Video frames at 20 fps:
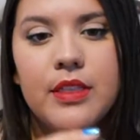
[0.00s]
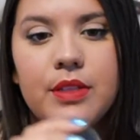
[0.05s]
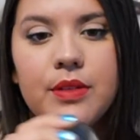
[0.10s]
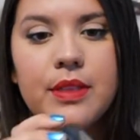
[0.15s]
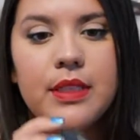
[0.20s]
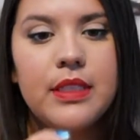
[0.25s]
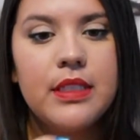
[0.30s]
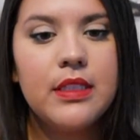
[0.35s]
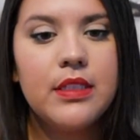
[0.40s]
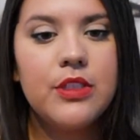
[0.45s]
So
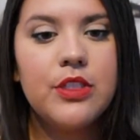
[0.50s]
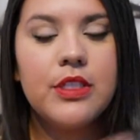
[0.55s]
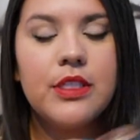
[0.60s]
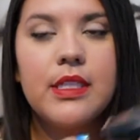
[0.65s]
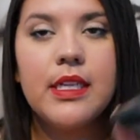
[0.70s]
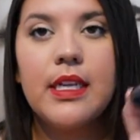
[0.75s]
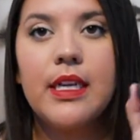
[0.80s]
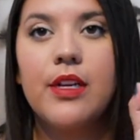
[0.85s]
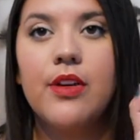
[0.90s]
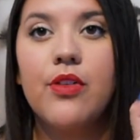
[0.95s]
this is
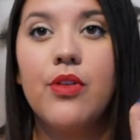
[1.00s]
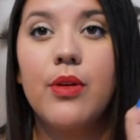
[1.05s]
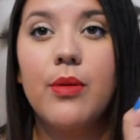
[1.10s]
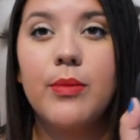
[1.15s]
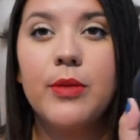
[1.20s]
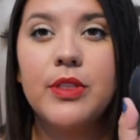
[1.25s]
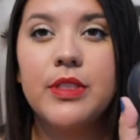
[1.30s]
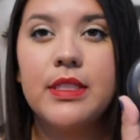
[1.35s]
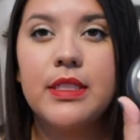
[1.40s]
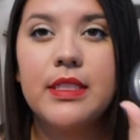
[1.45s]
just like a
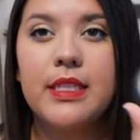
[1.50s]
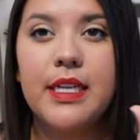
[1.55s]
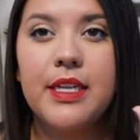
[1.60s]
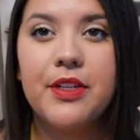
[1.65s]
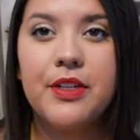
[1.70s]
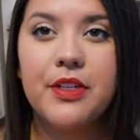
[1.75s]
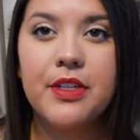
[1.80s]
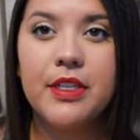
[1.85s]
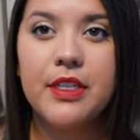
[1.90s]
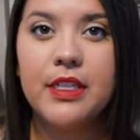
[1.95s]
normal
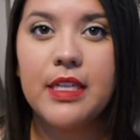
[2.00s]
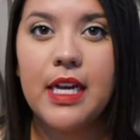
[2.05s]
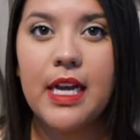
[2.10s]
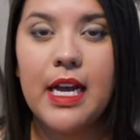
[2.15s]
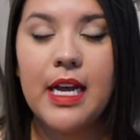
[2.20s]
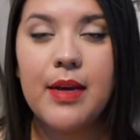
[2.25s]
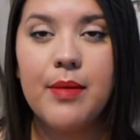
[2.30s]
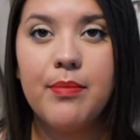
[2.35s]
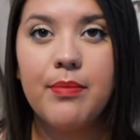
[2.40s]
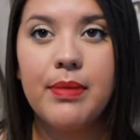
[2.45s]
standard
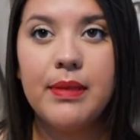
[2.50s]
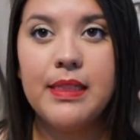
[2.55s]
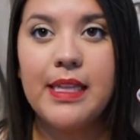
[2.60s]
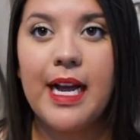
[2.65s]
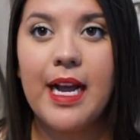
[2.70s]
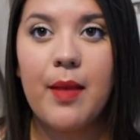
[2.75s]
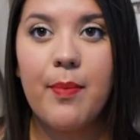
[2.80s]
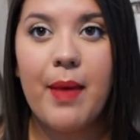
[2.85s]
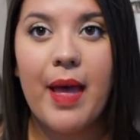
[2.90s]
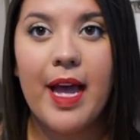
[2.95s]

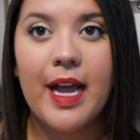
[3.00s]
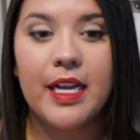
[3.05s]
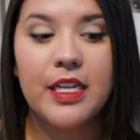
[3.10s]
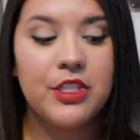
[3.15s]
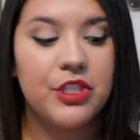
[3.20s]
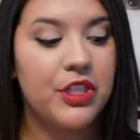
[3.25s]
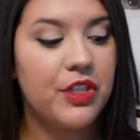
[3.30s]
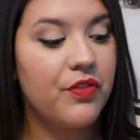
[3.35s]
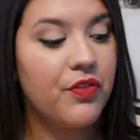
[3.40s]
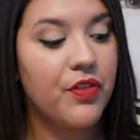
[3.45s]
black
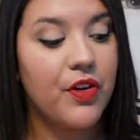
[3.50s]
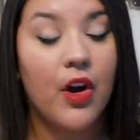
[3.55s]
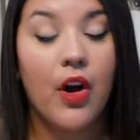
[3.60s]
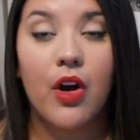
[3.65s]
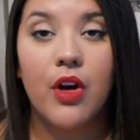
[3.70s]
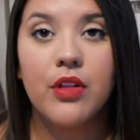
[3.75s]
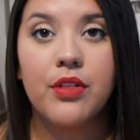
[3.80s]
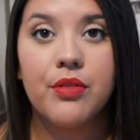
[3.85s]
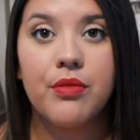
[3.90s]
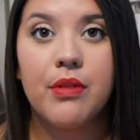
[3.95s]
packaging for
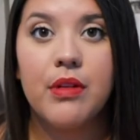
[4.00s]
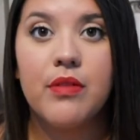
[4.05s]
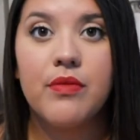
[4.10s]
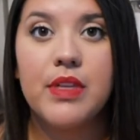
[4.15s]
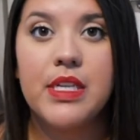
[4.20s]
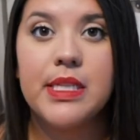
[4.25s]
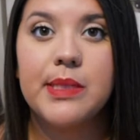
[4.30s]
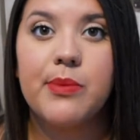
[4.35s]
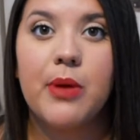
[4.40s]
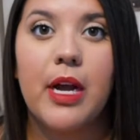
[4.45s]
all 3 of
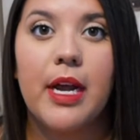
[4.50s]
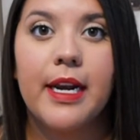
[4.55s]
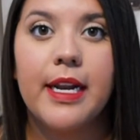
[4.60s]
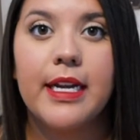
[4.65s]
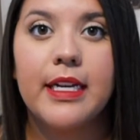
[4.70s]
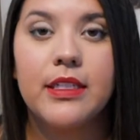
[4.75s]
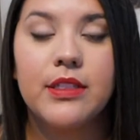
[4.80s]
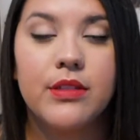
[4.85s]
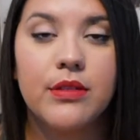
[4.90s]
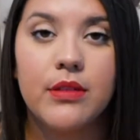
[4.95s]
these
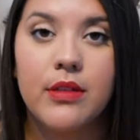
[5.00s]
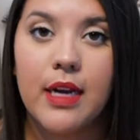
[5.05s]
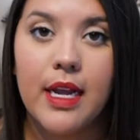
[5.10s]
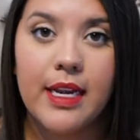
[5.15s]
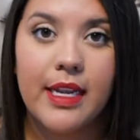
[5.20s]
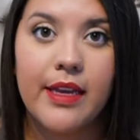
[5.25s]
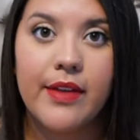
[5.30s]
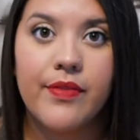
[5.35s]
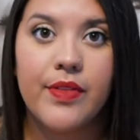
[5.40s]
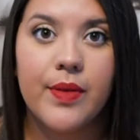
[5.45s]
products, or
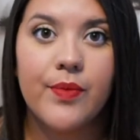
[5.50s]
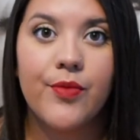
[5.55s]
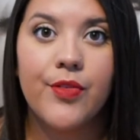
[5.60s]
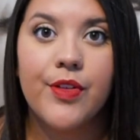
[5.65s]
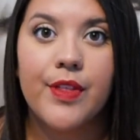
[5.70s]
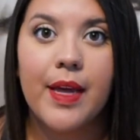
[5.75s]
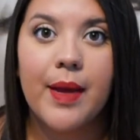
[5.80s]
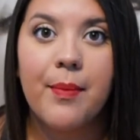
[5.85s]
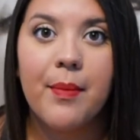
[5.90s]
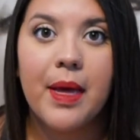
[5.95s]
any of them
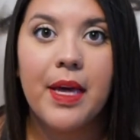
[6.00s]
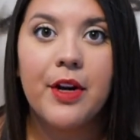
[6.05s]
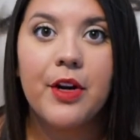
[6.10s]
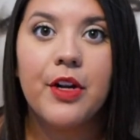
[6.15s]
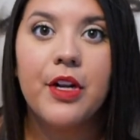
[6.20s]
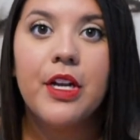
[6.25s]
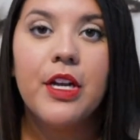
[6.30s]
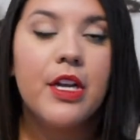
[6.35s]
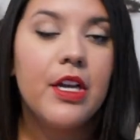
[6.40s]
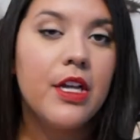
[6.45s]
for that
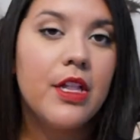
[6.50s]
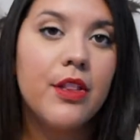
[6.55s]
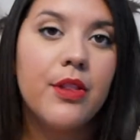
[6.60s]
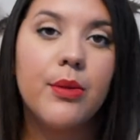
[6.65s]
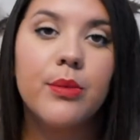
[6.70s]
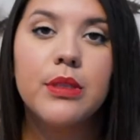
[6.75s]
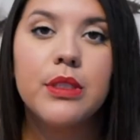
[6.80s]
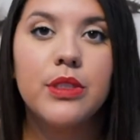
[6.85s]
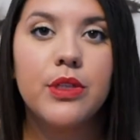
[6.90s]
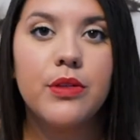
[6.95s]
matter.
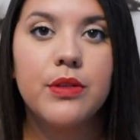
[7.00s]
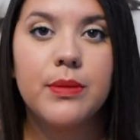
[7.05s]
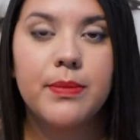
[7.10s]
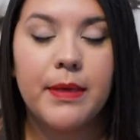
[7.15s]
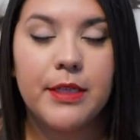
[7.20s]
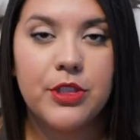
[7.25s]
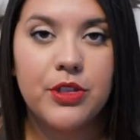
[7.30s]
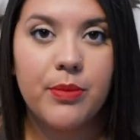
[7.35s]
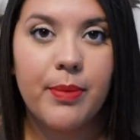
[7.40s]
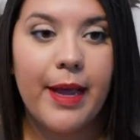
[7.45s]
There was no
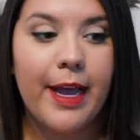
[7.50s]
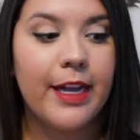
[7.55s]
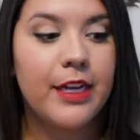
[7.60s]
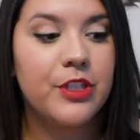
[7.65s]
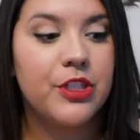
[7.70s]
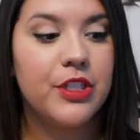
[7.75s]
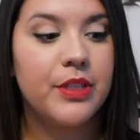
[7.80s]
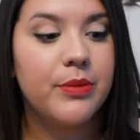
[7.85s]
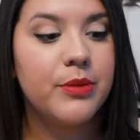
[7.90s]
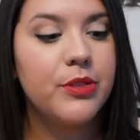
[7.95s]
special
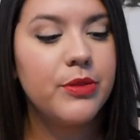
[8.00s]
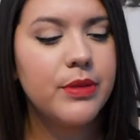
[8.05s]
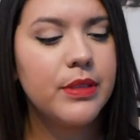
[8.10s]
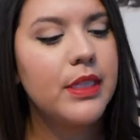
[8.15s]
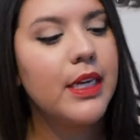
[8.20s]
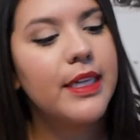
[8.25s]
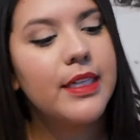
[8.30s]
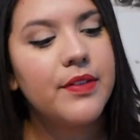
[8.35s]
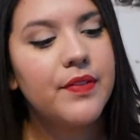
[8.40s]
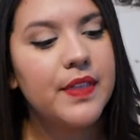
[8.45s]
packaging, which was
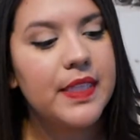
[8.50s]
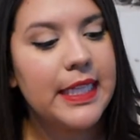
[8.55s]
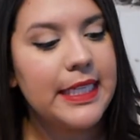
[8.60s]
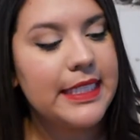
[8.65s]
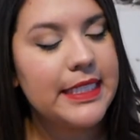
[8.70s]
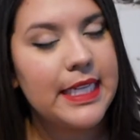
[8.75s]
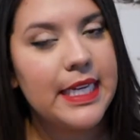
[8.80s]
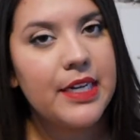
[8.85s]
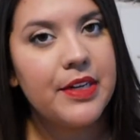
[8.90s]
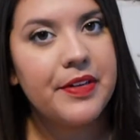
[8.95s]
kind of a
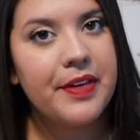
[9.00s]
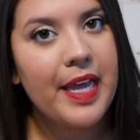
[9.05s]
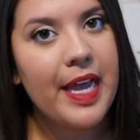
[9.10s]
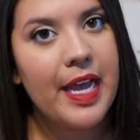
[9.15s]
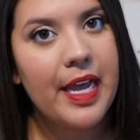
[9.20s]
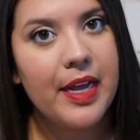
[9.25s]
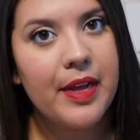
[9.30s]
letdown,